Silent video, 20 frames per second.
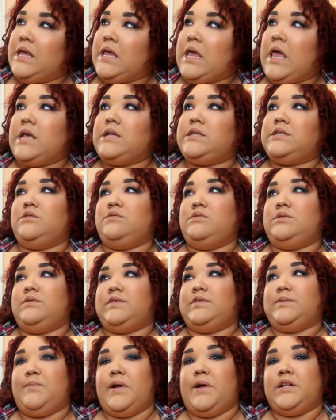Guess who's
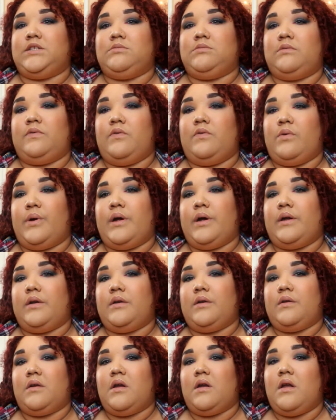responsible for it?
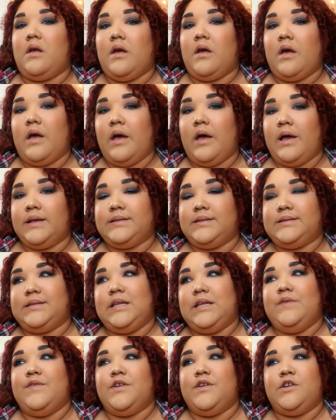Us,
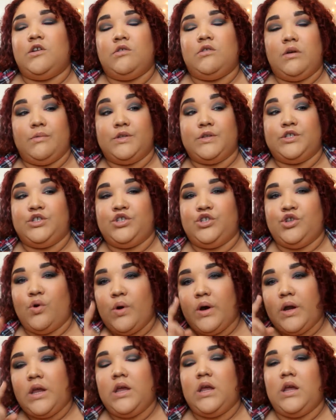even though it was
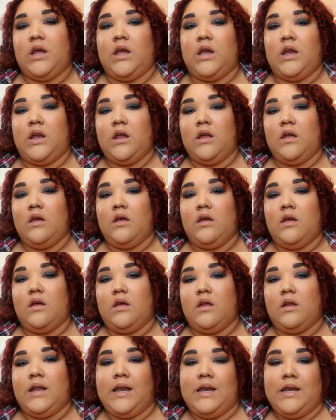your kid
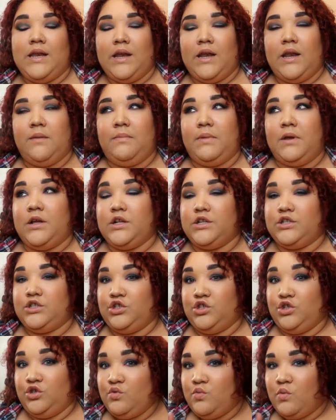that did it
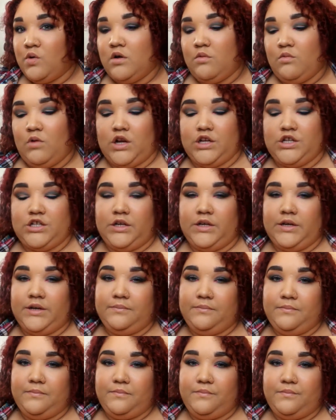because you weren't watching it.
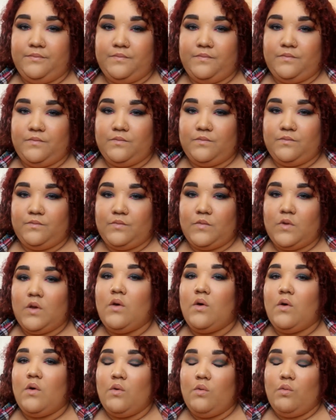
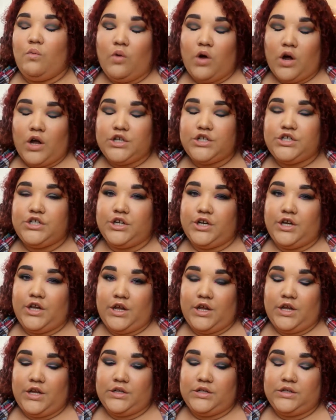Watch your
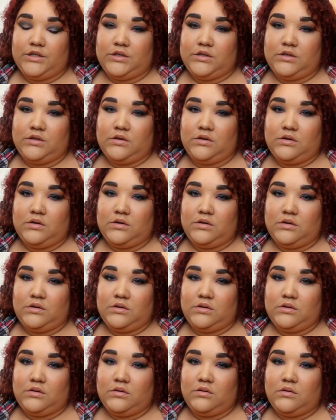kids,
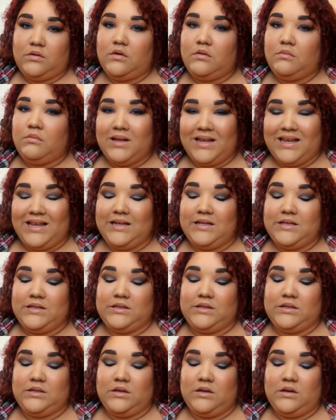
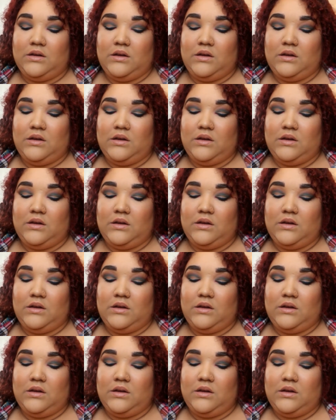please.